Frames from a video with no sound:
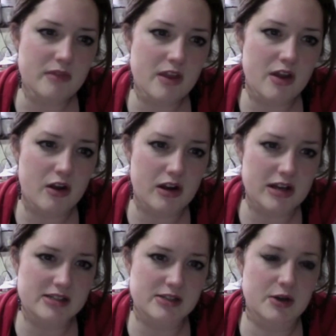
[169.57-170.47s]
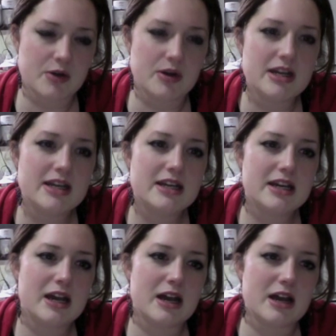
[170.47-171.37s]
All right, so
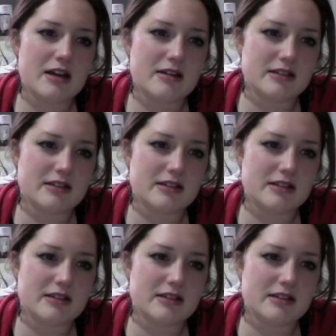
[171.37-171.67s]
uh,